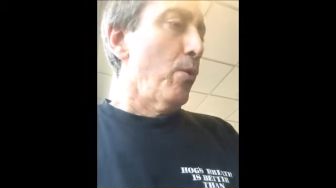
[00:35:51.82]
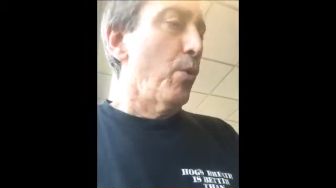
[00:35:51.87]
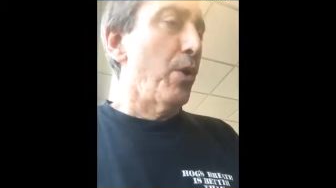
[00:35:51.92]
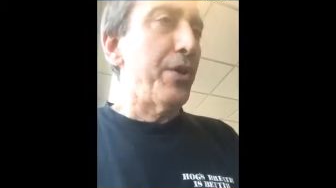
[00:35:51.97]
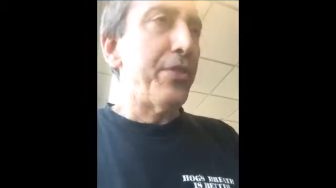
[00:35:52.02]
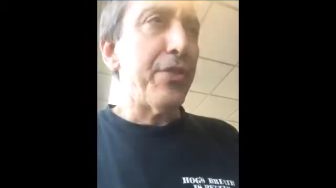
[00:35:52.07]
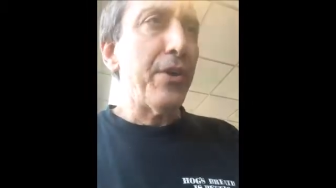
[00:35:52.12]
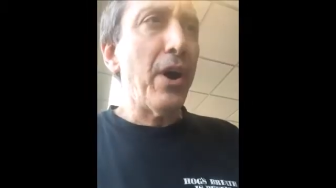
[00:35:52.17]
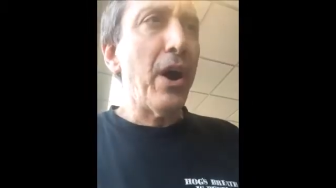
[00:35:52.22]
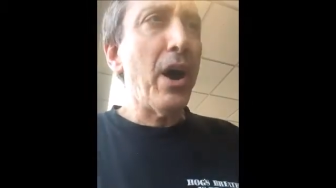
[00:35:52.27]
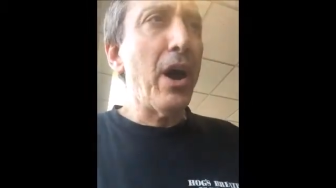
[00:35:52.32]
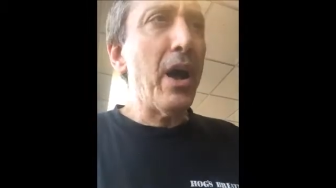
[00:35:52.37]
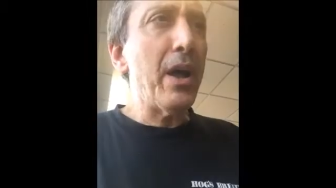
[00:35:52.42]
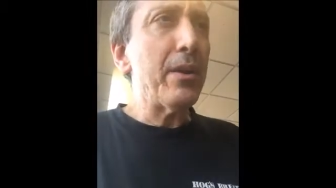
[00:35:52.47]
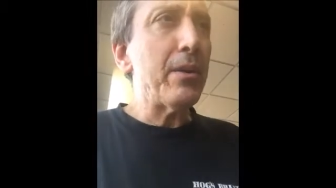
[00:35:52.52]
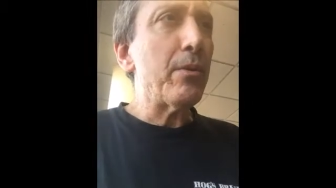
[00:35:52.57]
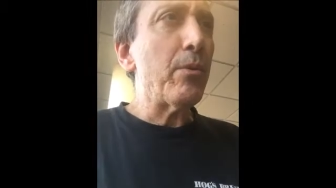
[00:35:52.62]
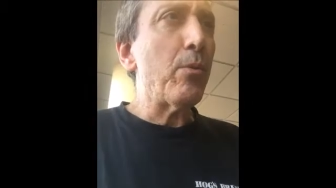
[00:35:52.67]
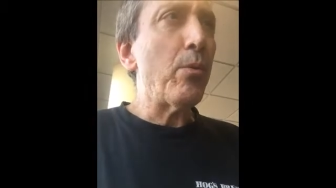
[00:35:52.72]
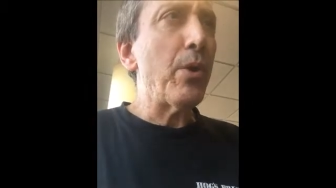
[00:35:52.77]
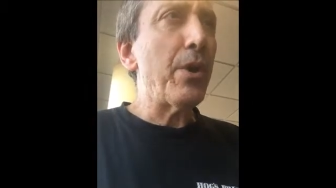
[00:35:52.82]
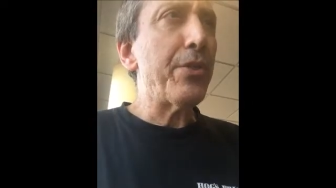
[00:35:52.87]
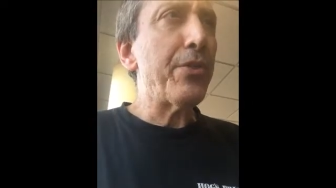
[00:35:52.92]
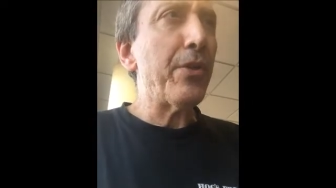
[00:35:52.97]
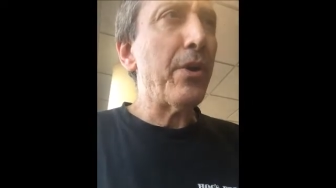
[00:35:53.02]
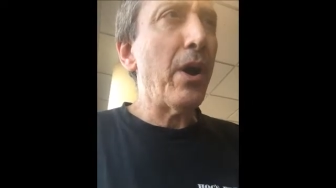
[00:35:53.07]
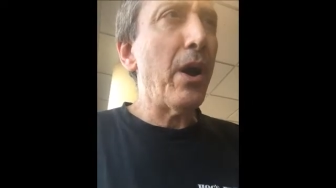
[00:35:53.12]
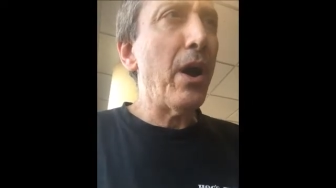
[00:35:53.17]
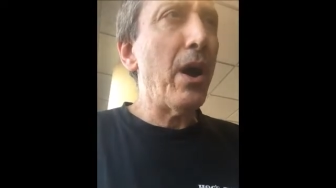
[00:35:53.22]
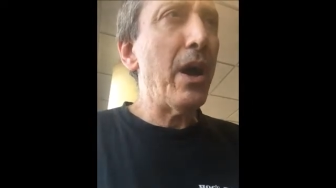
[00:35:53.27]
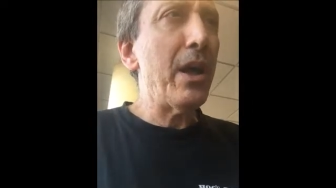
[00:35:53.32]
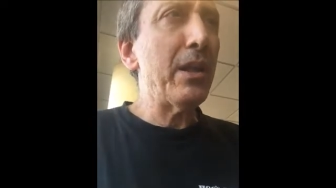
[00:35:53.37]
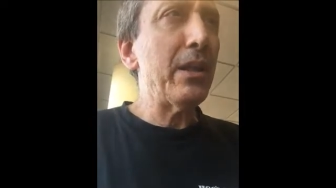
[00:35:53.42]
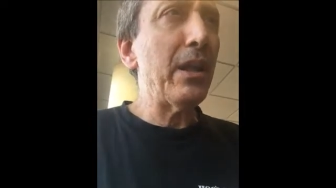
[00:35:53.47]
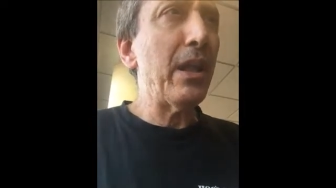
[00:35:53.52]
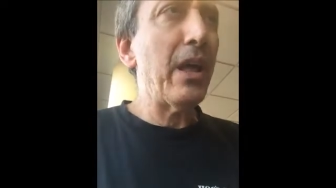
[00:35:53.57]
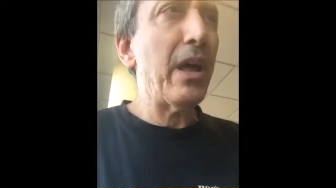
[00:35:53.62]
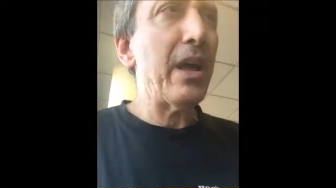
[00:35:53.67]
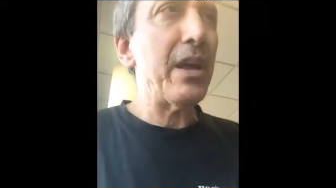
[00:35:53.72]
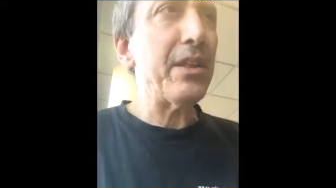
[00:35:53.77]
With on with
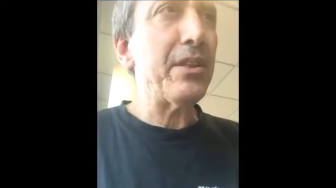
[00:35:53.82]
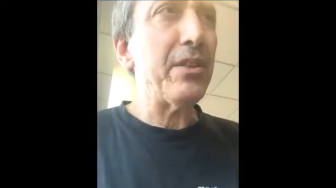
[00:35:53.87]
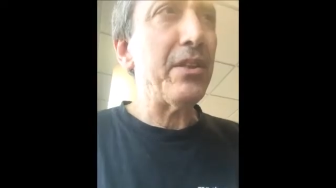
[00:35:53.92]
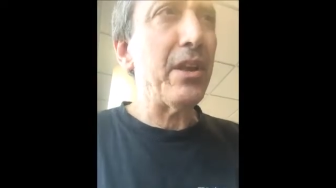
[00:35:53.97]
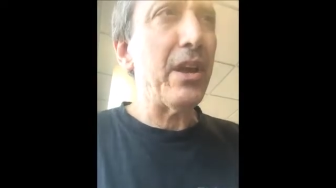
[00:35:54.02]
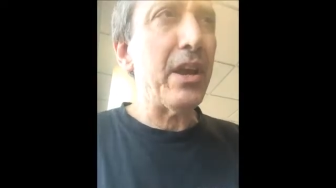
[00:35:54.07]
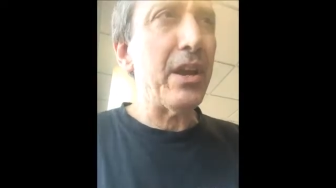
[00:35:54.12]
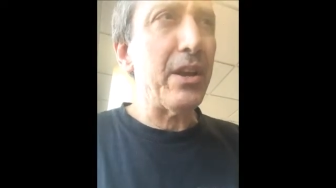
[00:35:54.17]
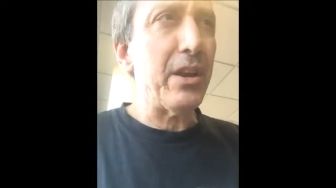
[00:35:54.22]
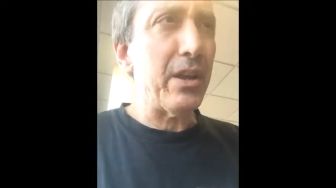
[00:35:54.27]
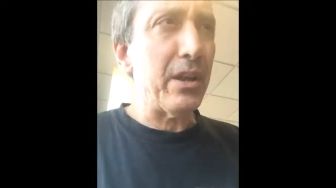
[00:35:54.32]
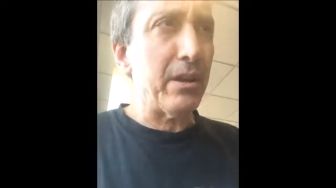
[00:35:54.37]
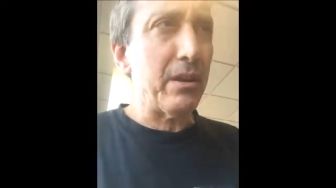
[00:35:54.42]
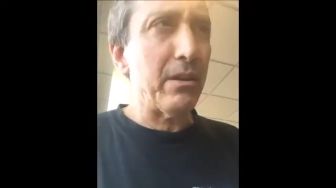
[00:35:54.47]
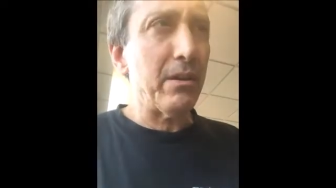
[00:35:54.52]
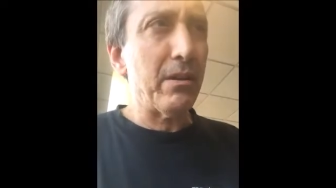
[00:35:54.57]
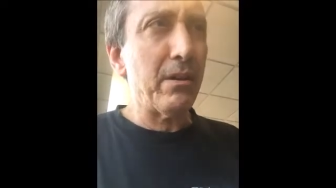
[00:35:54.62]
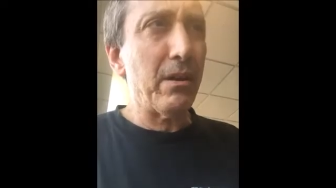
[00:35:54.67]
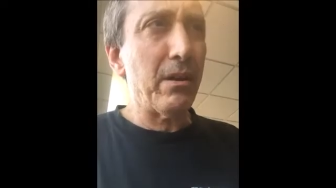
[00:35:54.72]
online dating,